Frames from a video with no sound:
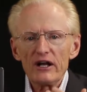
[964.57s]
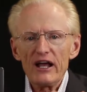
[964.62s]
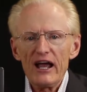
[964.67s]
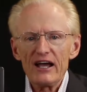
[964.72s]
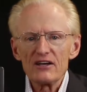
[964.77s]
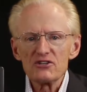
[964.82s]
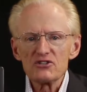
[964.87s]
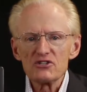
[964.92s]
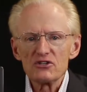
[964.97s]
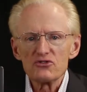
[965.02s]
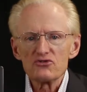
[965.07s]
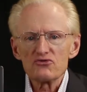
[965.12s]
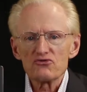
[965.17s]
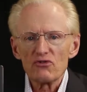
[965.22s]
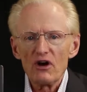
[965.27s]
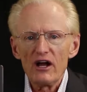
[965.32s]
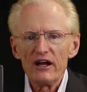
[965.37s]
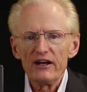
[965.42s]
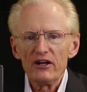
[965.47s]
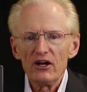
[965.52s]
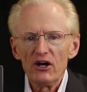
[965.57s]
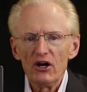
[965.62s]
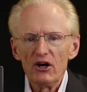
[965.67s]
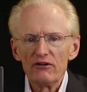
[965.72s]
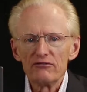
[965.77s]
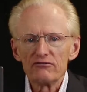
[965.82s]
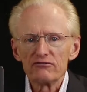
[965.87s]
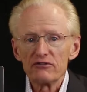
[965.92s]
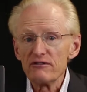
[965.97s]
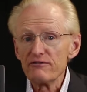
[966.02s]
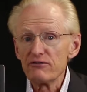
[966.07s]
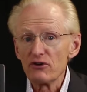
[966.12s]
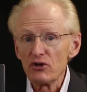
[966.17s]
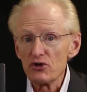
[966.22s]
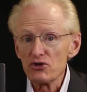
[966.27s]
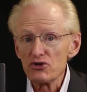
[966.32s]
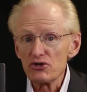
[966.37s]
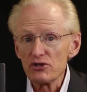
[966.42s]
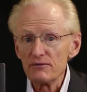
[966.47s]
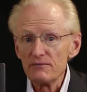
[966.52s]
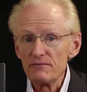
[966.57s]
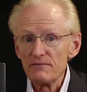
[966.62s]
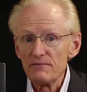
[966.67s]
has this right of reversion.